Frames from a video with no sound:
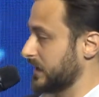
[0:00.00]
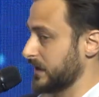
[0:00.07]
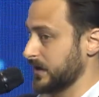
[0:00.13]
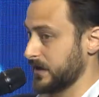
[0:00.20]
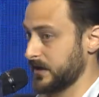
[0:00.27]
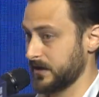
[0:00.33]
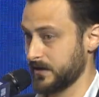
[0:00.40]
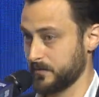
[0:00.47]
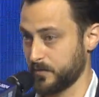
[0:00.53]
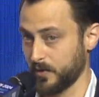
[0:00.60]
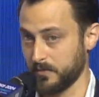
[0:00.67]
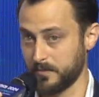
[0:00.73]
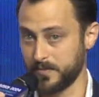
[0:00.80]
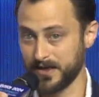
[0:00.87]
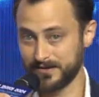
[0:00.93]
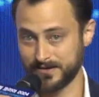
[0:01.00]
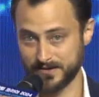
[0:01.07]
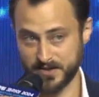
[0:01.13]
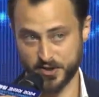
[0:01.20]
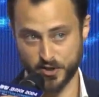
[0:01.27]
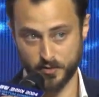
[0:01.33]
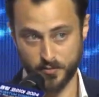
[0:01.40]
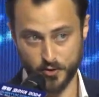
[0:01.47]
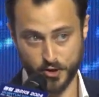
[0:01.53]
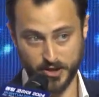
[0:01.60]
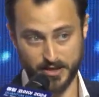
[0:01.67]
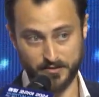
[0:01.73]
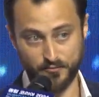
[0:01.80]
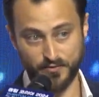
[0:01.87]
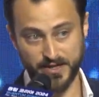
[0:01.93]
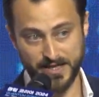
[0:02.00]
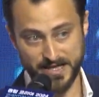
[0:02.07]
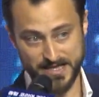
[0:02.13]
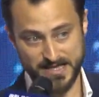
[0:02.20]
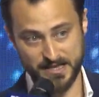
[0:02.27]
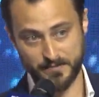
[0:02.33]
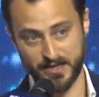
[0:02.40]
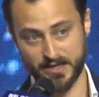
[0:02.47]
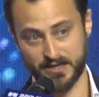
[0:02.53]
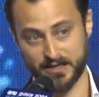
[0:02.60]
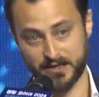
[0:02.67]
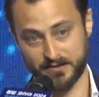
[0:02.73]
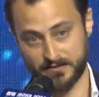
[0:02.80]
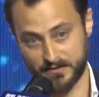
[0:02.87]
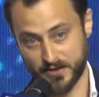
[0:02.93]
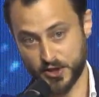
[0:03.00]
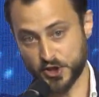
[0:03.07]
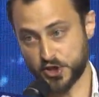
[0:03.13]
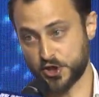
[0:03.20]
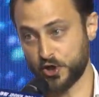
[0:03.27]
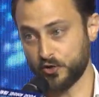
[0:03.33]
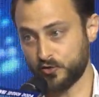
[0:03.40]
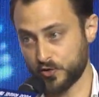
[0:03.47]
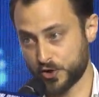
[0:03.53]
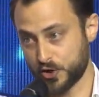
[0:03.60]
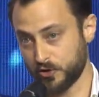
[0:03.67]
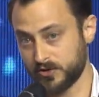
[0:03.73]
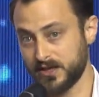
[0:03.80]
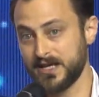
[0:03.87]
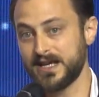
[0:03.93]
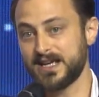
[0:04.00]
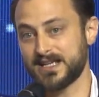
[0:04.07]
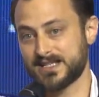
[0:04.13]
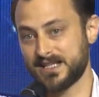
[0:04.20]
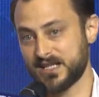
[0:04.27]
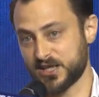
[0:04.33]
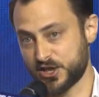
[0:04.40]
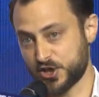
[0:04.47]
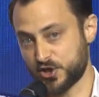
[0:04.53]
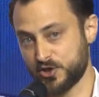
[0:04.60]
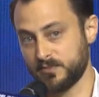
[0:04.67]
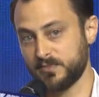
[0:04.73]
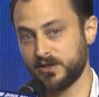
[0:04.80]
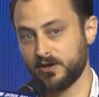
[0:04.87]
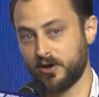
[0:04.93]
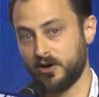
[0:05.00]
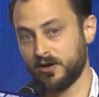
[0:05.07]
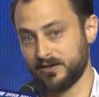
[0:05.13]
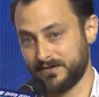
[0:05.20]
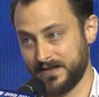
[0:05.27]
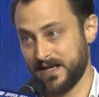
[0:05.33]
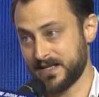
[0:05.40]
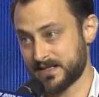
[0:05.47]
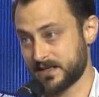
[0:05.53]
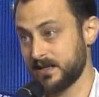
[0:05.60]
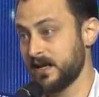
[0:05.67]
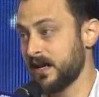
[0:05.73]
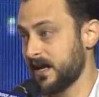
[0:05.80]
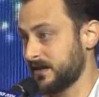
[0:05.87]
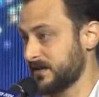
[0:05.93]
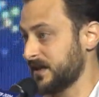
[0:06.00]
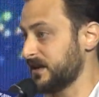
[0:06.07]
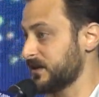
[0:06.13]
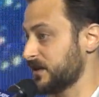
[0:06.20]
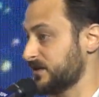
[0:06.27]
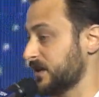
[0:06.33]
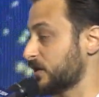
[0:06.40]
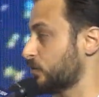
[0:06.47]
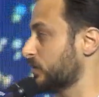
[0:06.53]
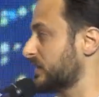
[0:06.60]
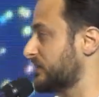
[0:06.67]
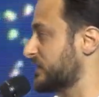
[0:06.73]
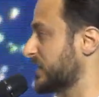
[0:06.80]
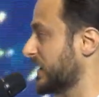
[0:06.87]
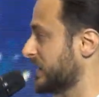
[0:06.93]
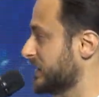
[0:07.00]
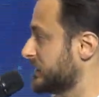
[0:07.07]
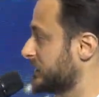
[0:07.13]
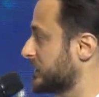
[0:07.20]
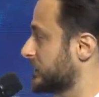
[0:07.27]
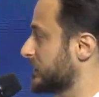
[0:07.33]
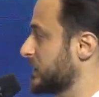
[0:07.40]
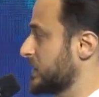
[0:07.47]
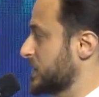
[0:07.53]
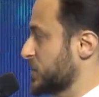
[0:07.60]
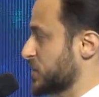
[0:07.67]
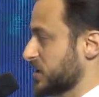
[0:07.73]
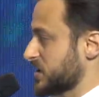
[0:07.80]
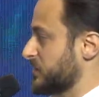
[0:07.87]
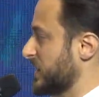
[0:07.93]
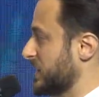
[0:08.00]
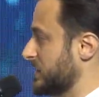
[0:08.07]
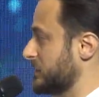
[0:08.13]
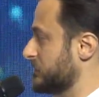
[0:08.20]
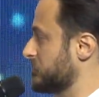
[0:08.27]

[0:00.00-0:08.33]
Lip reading: a probability distribution and re-estimating it shot to shot is an extremely hard task, and they could have done it just by